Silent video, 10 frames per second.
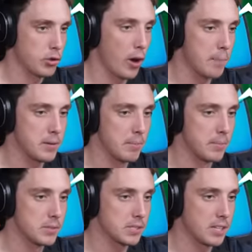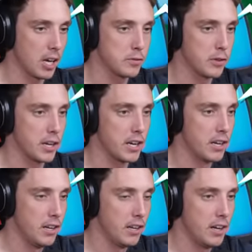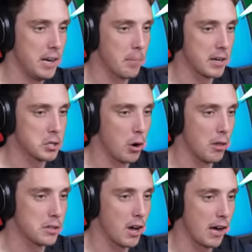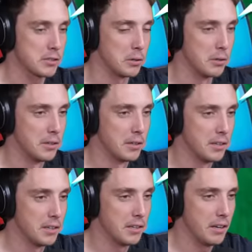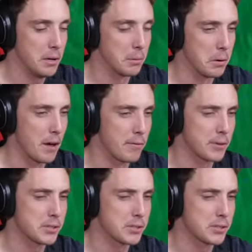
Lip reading: trapped him successfully in my toilet castle. He will never